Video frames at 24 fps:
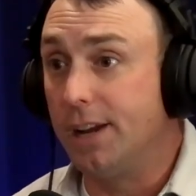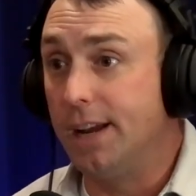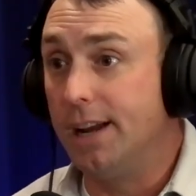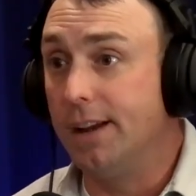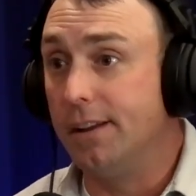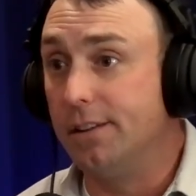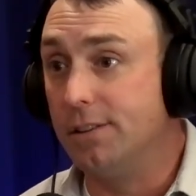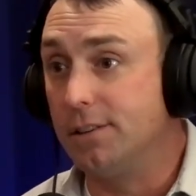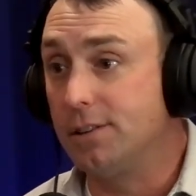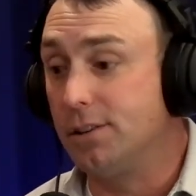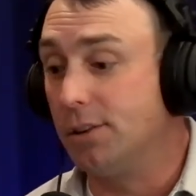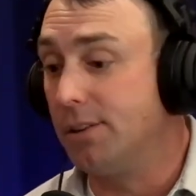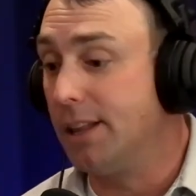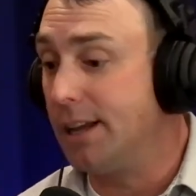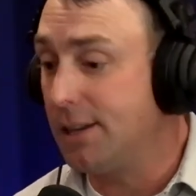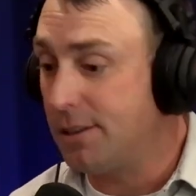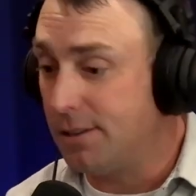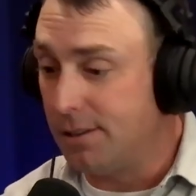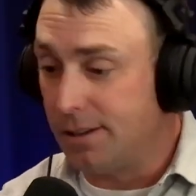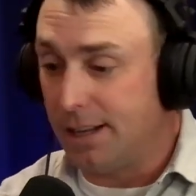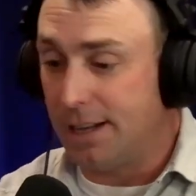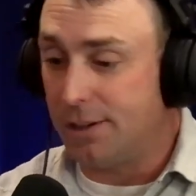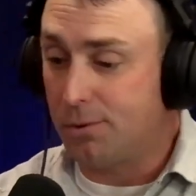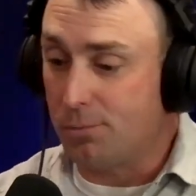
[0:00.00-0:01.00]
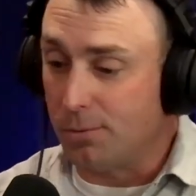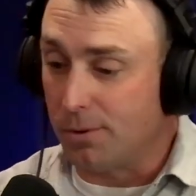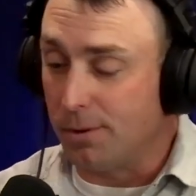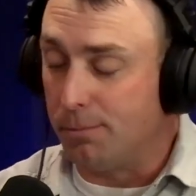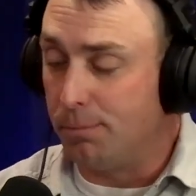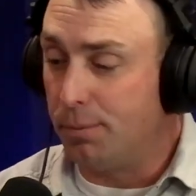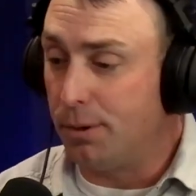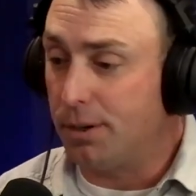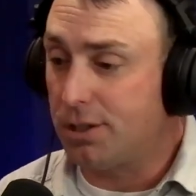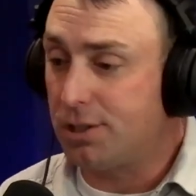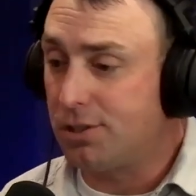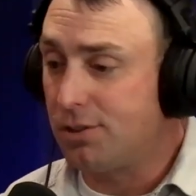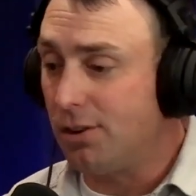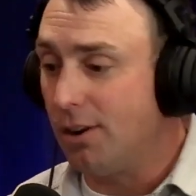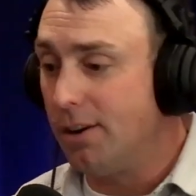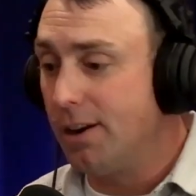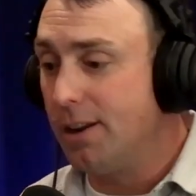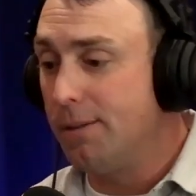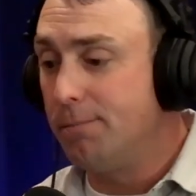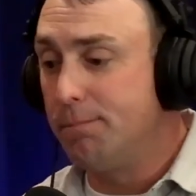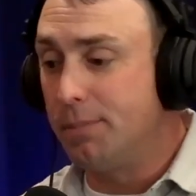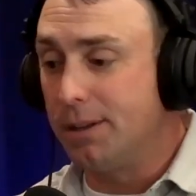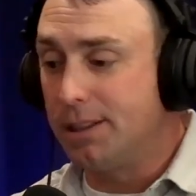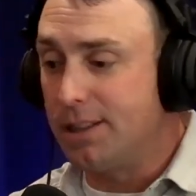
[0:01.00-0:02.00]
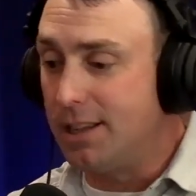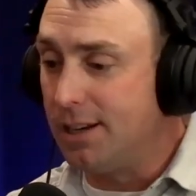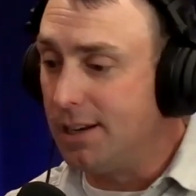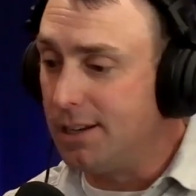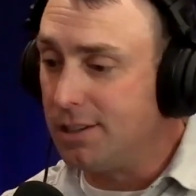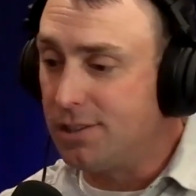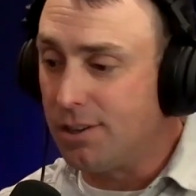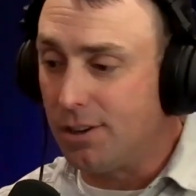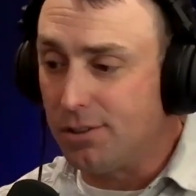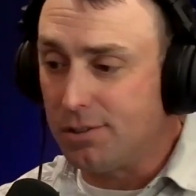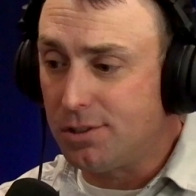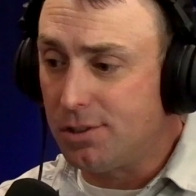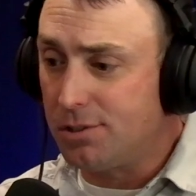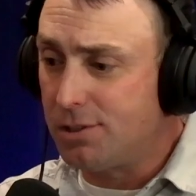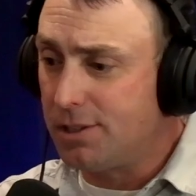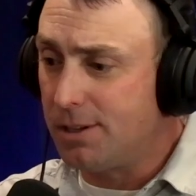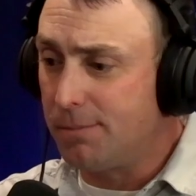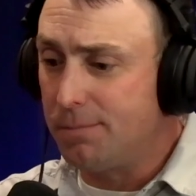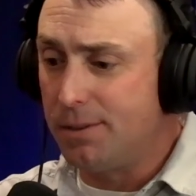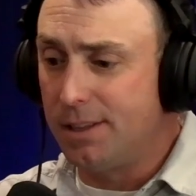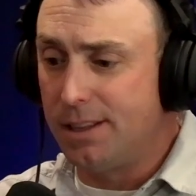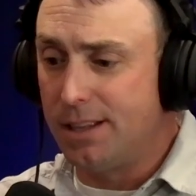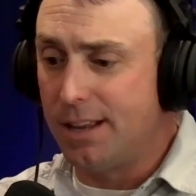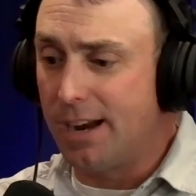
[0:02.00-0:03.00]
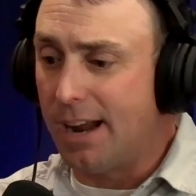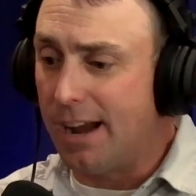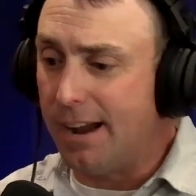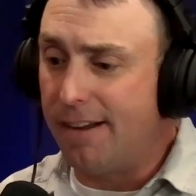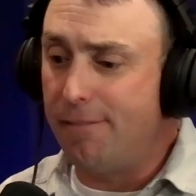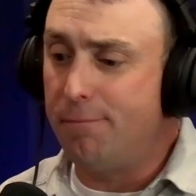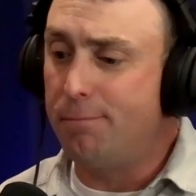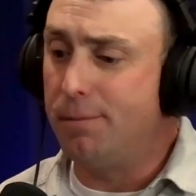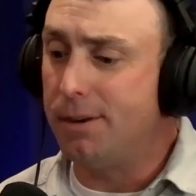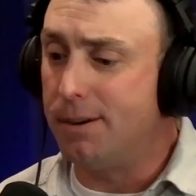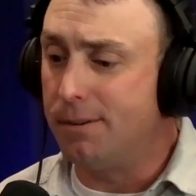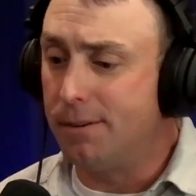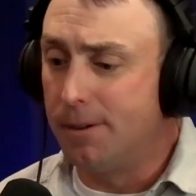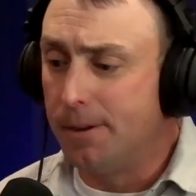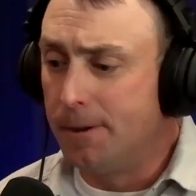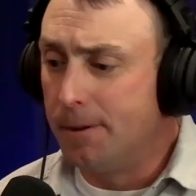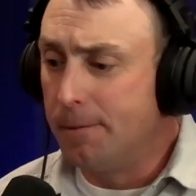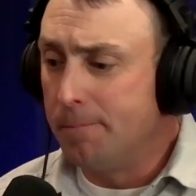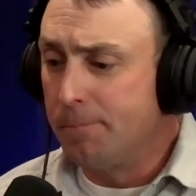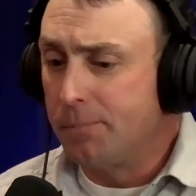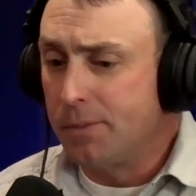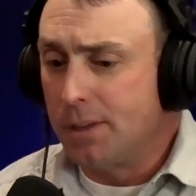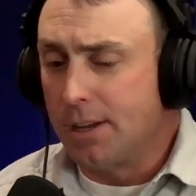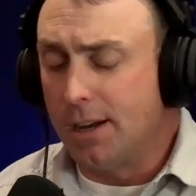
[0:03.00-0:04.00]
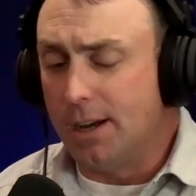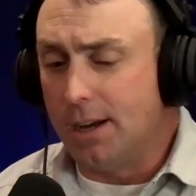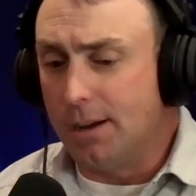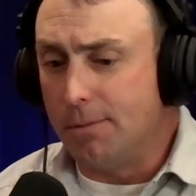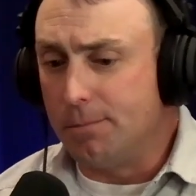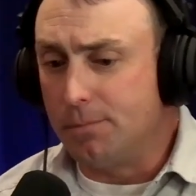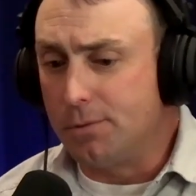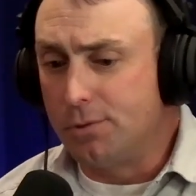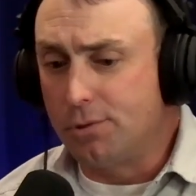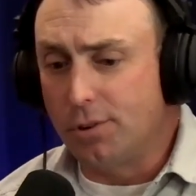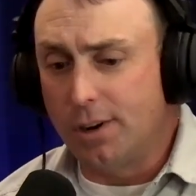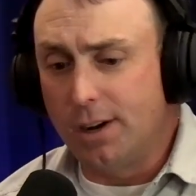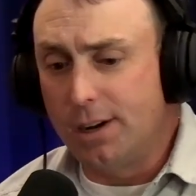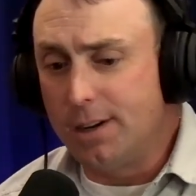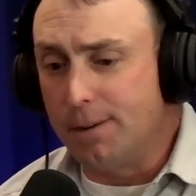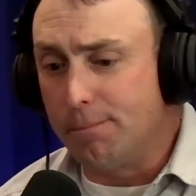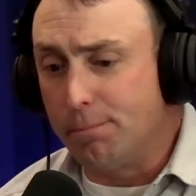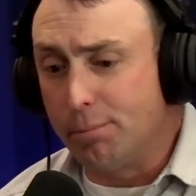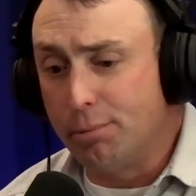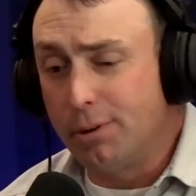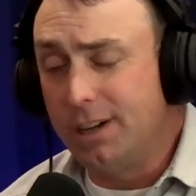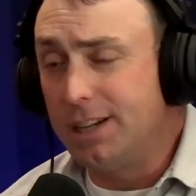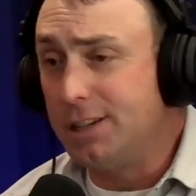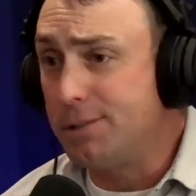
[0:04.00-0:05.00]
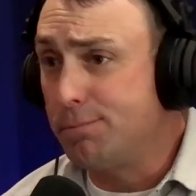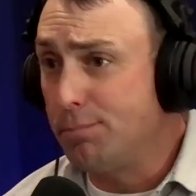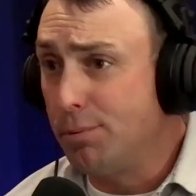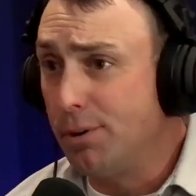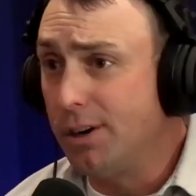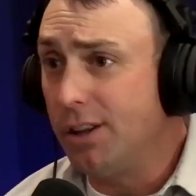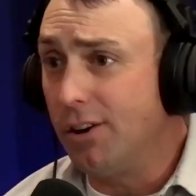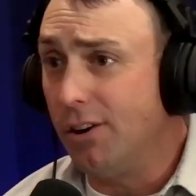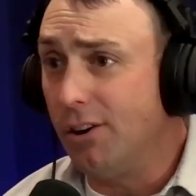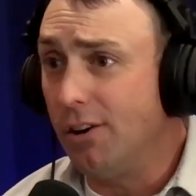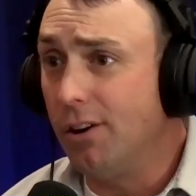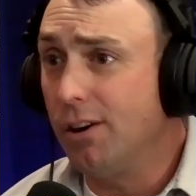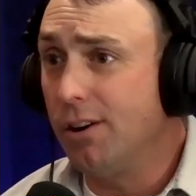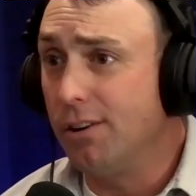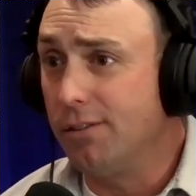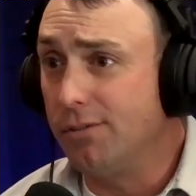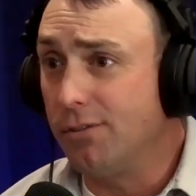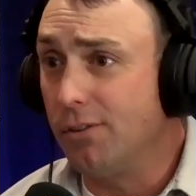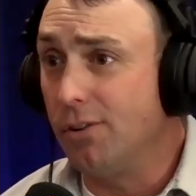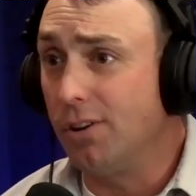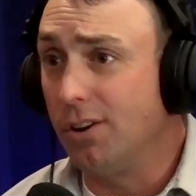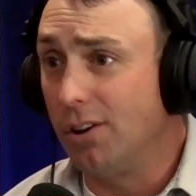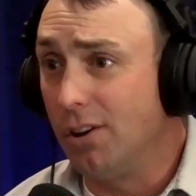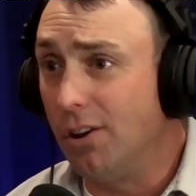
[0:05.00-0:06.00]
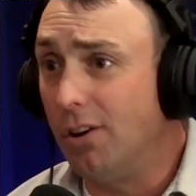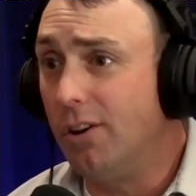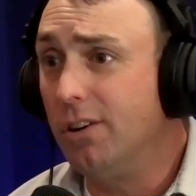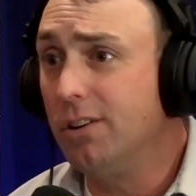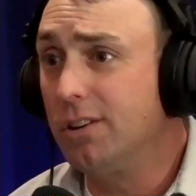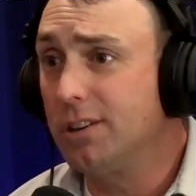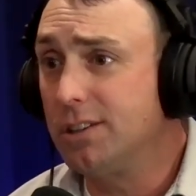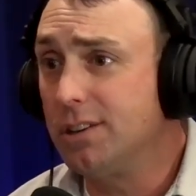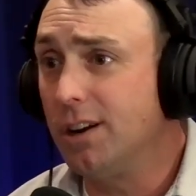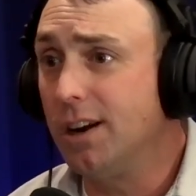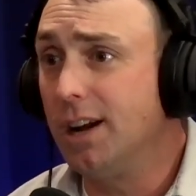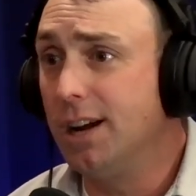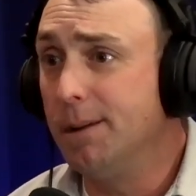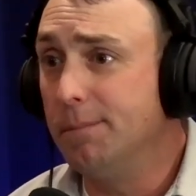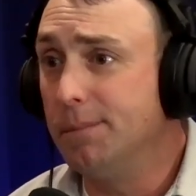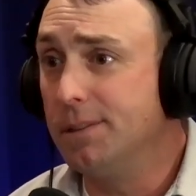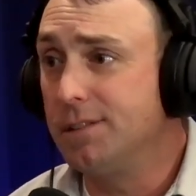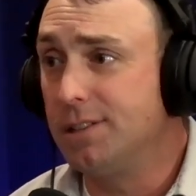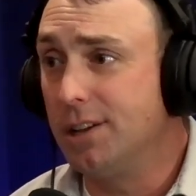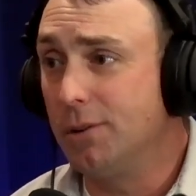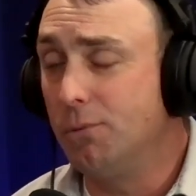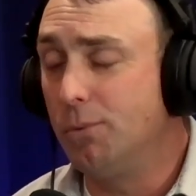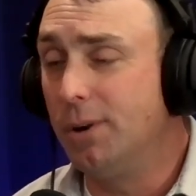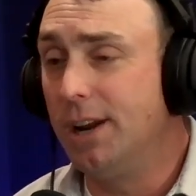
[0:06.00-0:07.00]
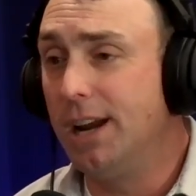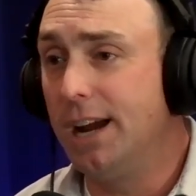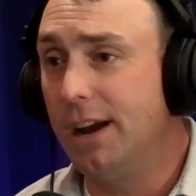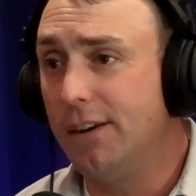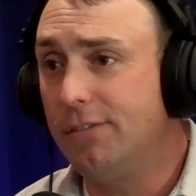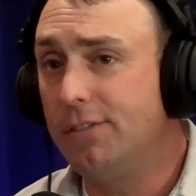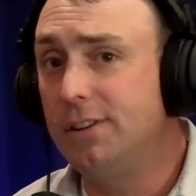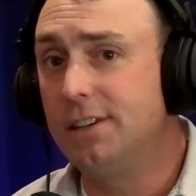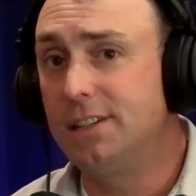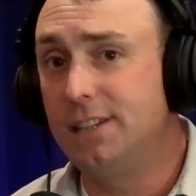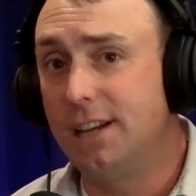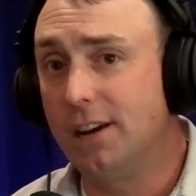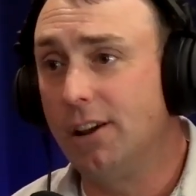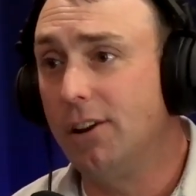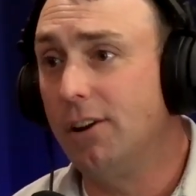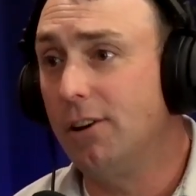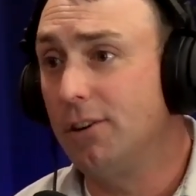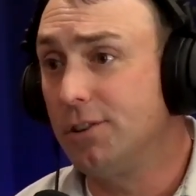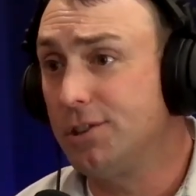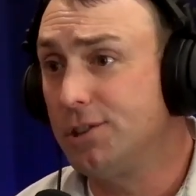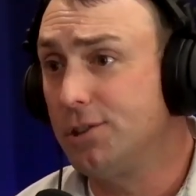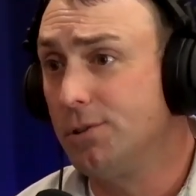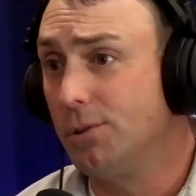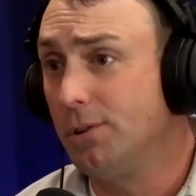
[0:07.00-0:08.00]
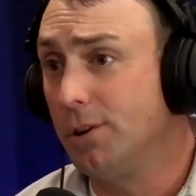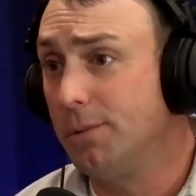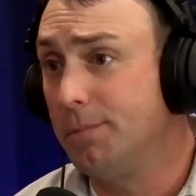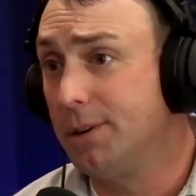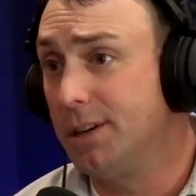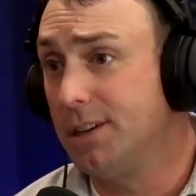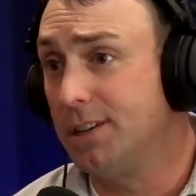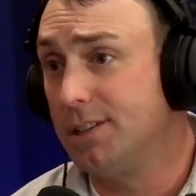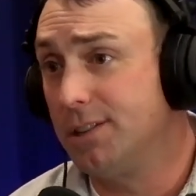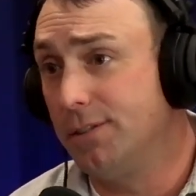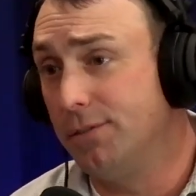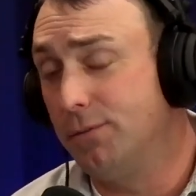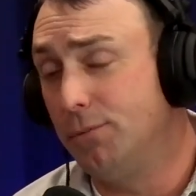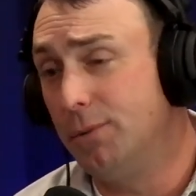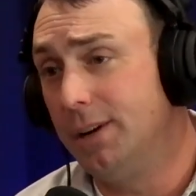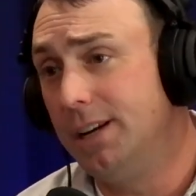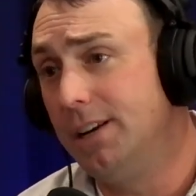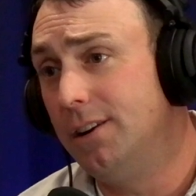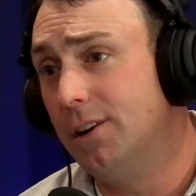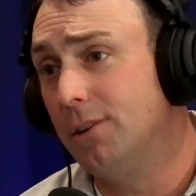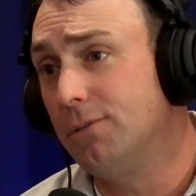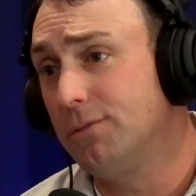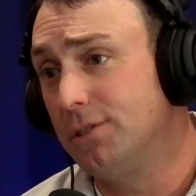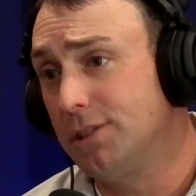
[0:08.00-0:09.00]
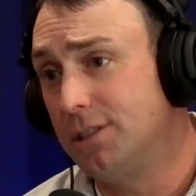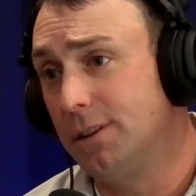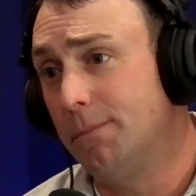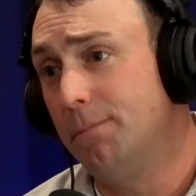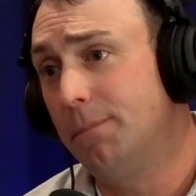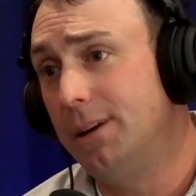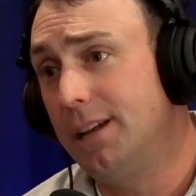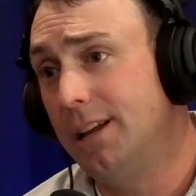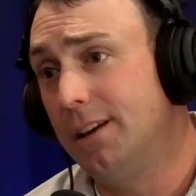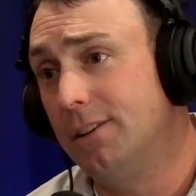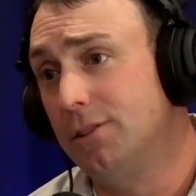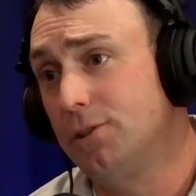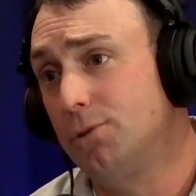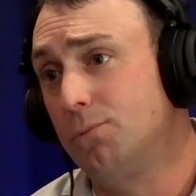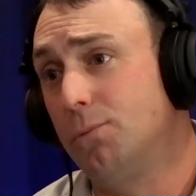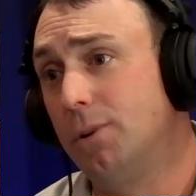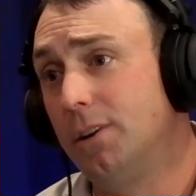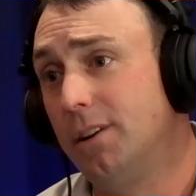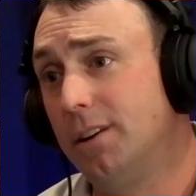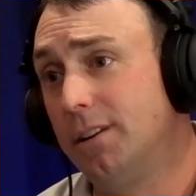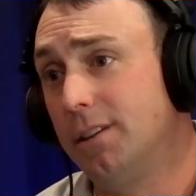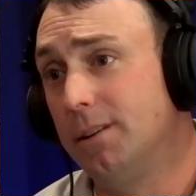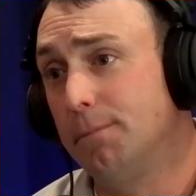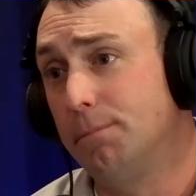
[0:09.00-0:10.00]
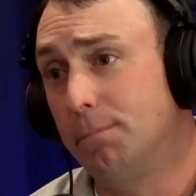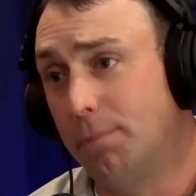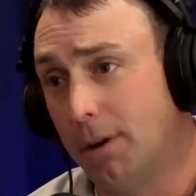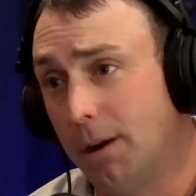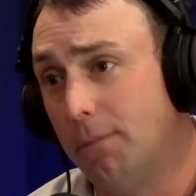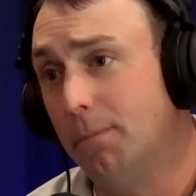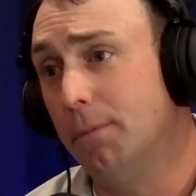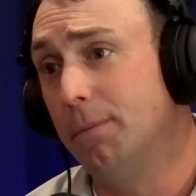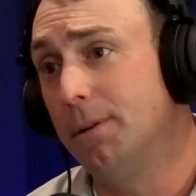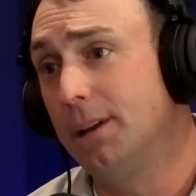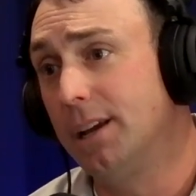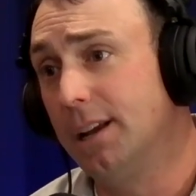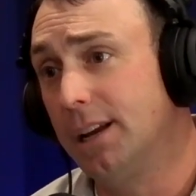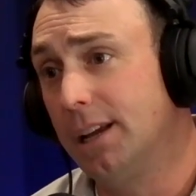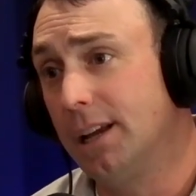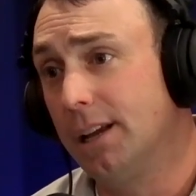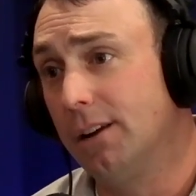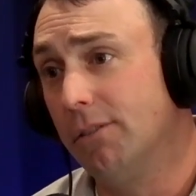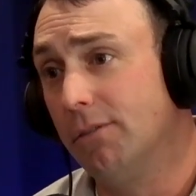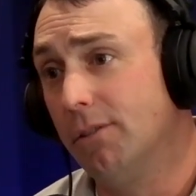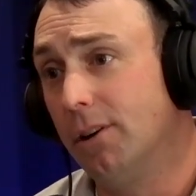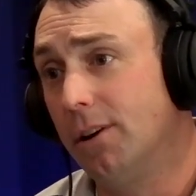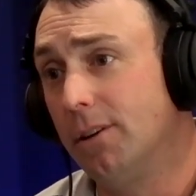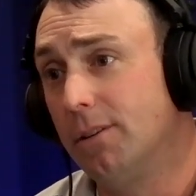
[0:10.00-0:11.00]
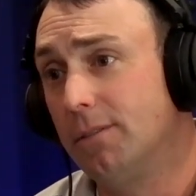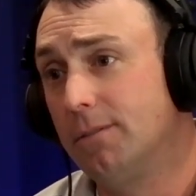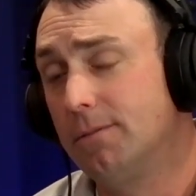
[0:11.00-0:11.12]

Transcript: And so that's where the book started. But then it's also something that I've been trying to preach pretty hard for a long time, is that we have to tell our story, because if we don't, somebody else will, and they're probably going to get it wrong.